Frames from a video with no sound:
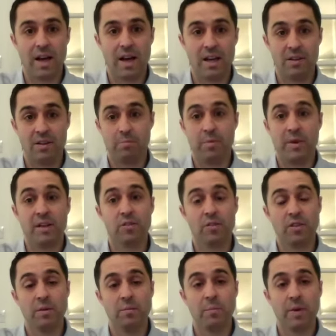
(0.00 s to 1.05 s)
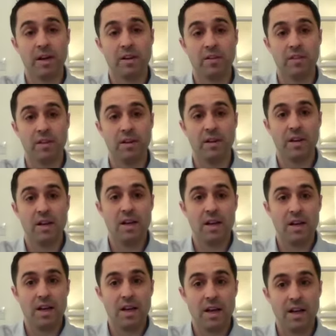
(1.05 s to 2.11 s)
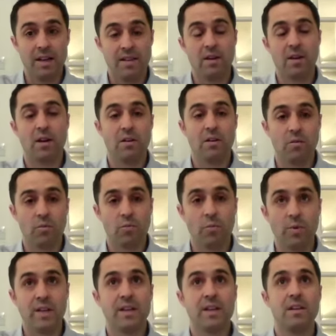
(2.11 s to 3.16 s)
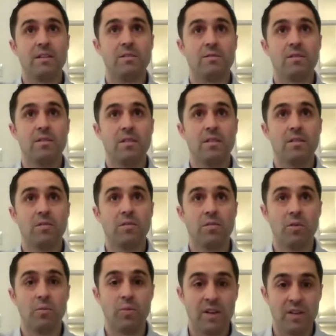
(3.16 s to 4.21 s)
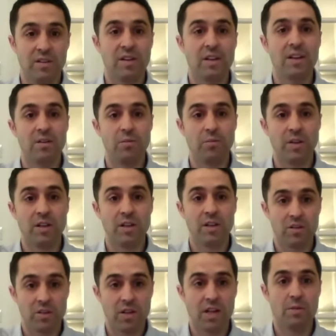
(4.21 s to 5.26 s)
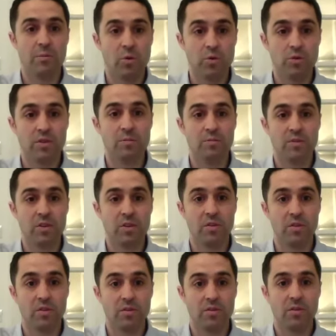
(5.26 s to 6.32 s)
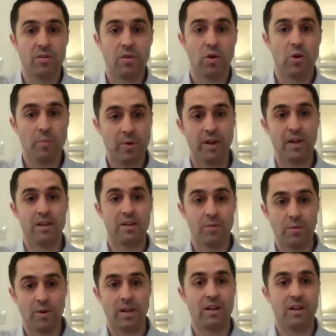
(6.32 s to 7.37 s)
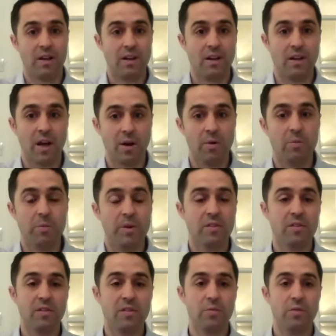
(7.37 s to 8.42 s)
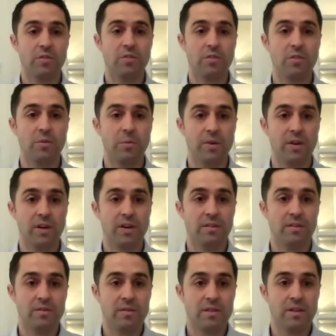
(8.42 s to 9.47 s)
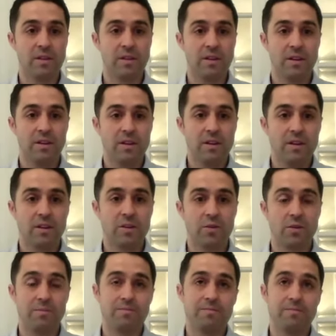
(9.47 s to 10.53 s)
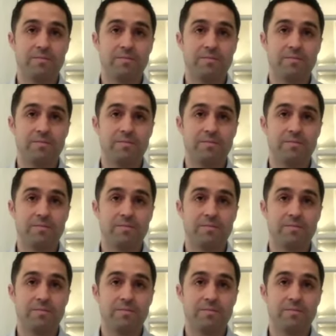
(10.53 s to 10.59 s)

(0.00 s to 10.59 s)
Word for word: and based on the person, and that we can that we see that we can kind of mold them to operate in the way that our business wants to operate. Mm. You know?